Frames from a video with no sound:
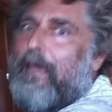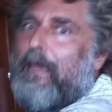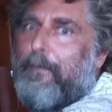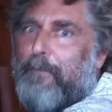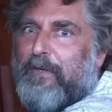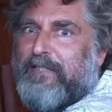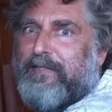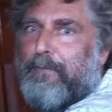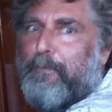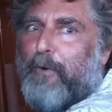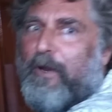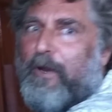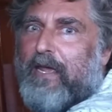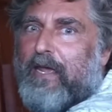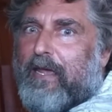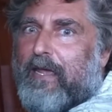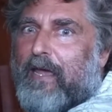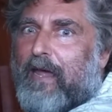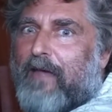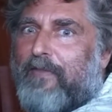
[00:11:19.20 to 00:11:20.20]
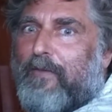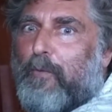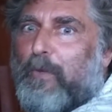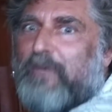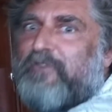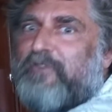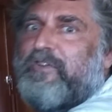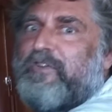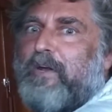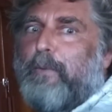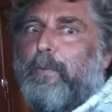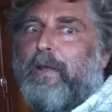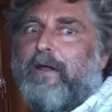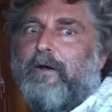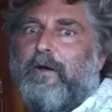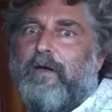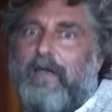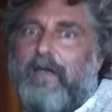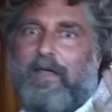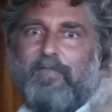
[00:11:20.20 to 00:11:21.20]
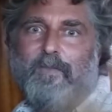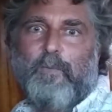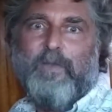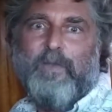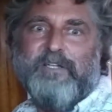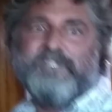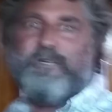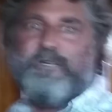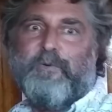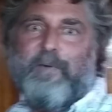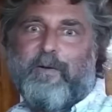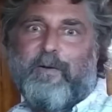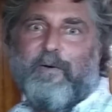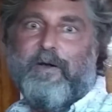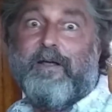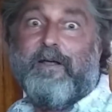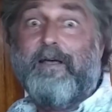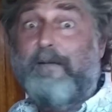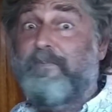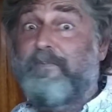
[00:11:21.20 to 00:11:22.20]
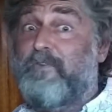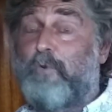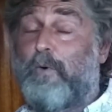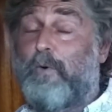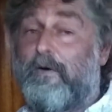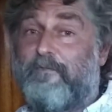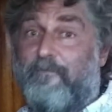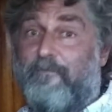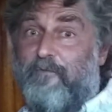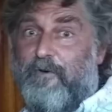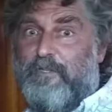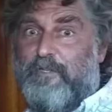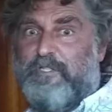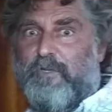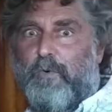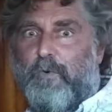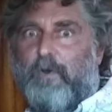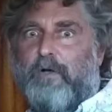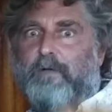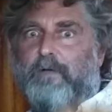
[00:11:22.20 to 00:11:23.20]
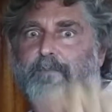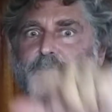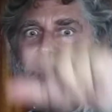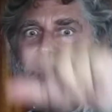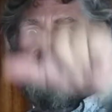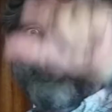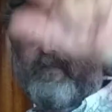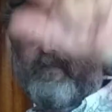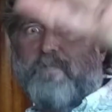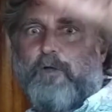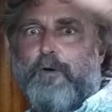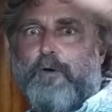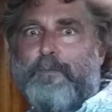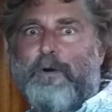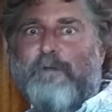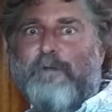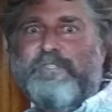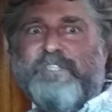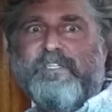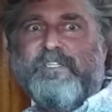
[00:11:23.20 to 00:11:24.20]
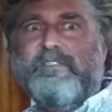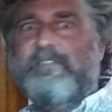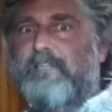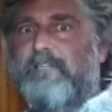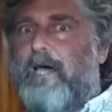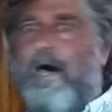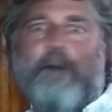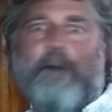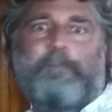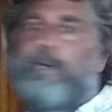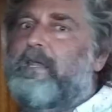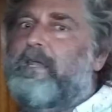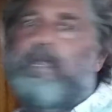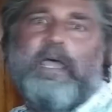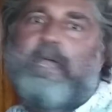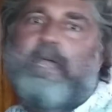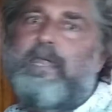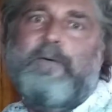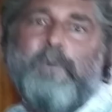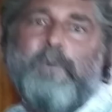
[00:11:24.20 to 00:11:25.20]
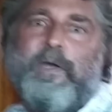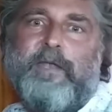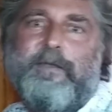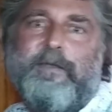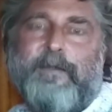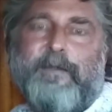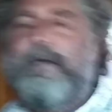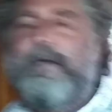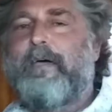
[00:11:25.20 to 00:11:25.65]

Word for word: it puts a brake on the wind generator, and the wind generator comes to a virtual slow motion stop in any wind.